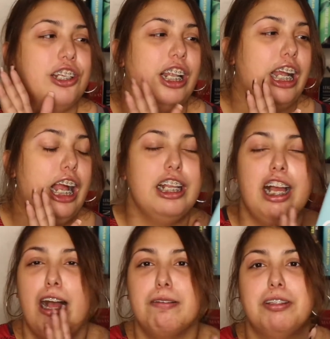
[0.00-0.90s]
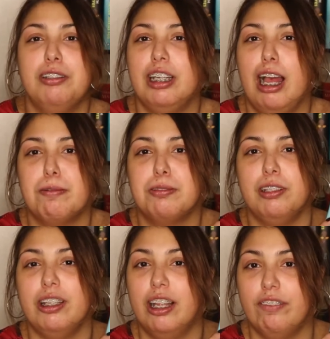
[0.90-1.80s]
Like I absolutely,
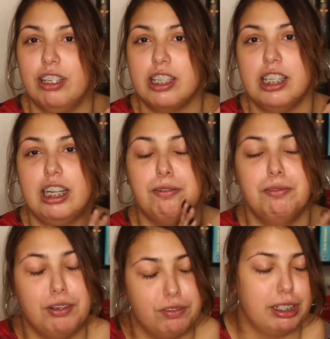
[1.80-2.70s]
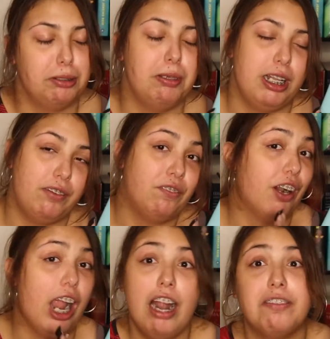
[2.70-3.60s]
absolutely love this and I would recommend
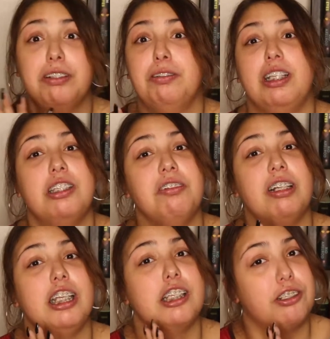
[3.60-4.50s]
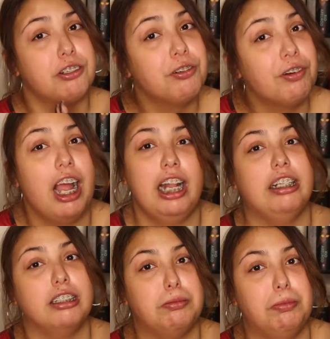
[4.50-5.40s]
for everyone to at least try
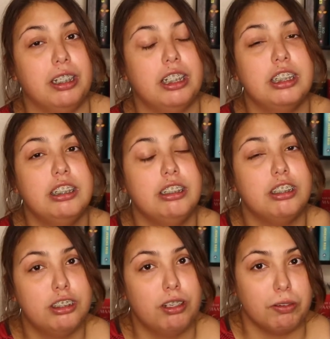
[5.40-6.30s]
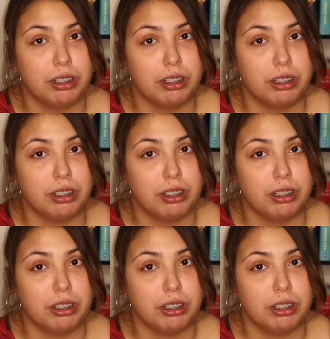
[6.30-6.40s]
this book because it is so